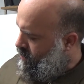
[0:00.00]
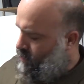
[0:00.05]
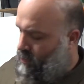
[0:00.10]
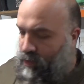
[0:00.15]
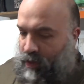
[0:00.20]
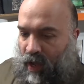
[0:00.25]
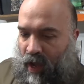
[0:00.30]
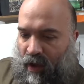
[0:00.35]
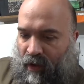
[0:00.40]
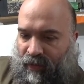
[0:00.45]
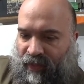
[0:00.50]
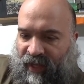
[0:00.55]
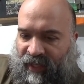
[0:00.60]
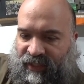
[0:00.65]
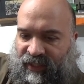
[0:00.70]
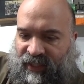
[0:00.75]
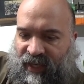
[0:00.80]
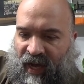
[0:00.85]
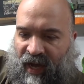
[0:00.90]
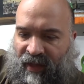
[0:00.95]
No,
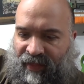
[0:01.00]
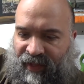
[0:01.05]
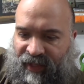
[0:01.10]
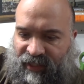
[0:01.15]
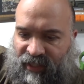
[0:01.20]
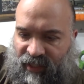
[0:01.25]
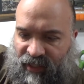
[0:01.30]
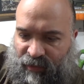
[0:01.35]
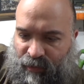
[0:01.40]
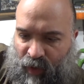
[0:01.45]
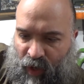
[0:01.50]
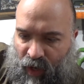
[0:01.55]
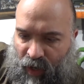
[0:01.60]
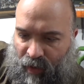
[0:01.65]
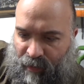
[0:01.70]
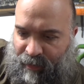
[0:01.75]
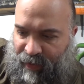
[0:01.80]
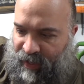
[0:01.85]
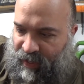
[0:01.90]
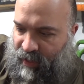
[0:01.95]
that's not. That's a
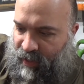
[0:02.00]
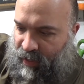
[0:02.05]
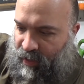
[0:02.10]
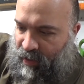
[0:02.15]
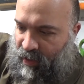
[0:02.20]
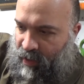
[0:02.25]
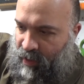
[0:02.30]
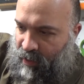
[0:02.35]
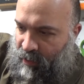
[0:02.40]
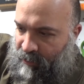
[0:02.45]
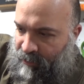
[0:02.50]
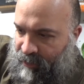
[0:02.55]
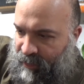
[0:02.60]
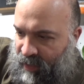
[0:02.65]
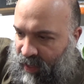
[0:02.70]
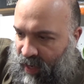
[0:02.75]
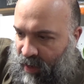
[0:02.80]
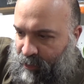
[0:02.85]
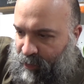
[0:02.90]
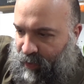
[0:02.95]
smaller pinion
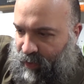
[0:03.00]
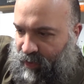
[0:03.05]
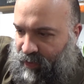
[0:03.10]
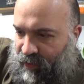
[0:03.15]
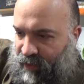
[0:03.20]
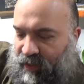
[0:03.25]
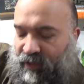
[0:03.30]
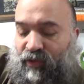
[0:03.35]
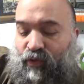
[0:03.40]
that I put in there.